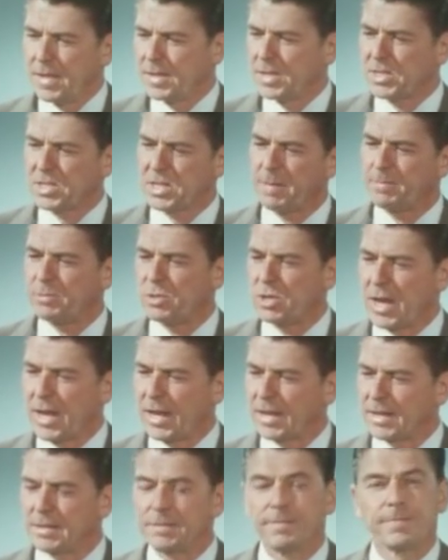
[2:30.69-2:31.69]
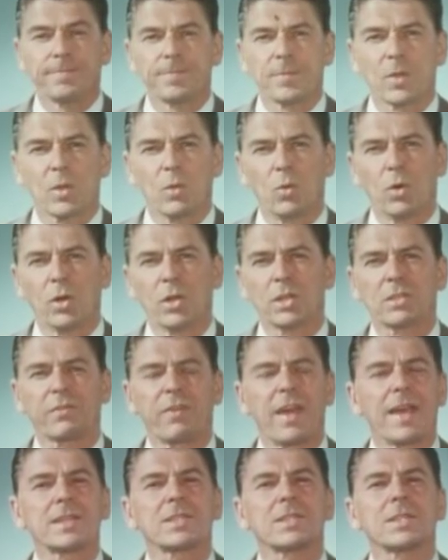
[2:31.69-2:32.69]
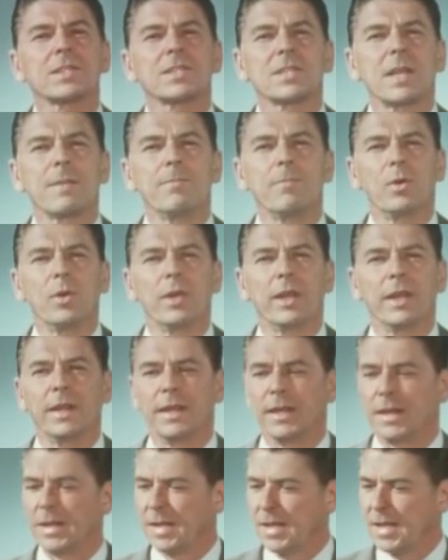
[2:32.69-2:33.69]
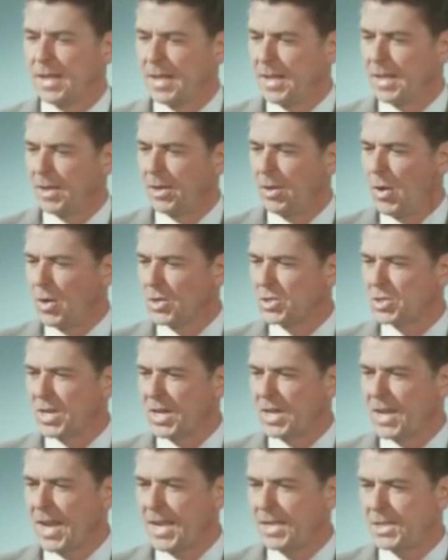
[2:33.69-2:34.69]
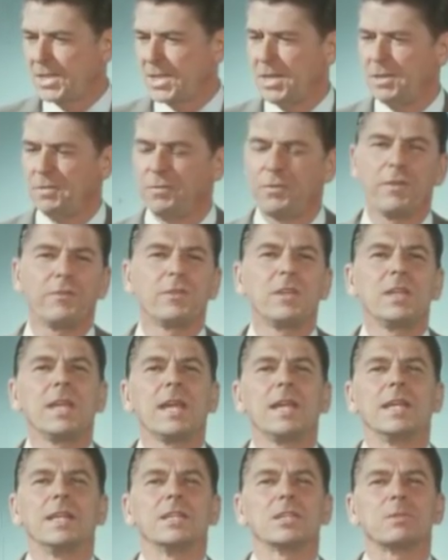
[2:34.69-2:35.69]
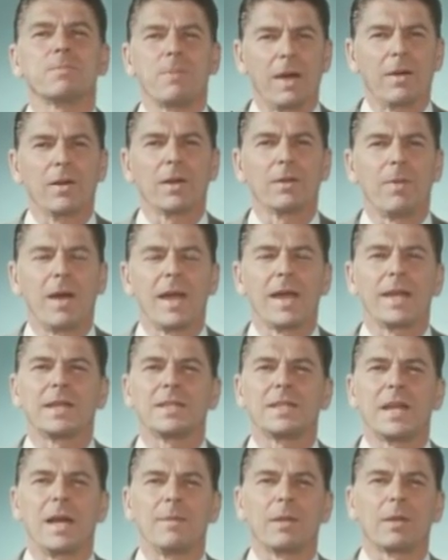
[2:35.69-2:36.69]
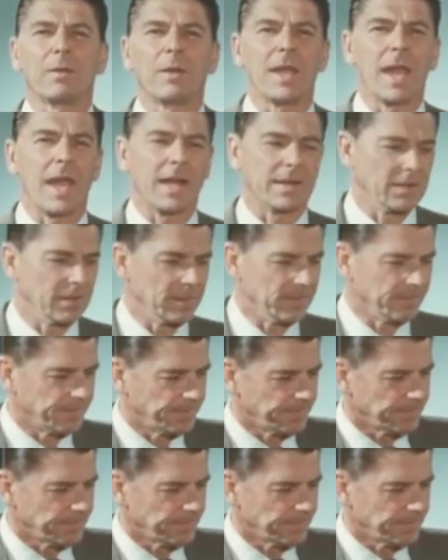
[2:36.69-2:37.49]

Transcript: The Skipjack, world's fastest submarine, launched in 1958, is powered by an atomic reactor,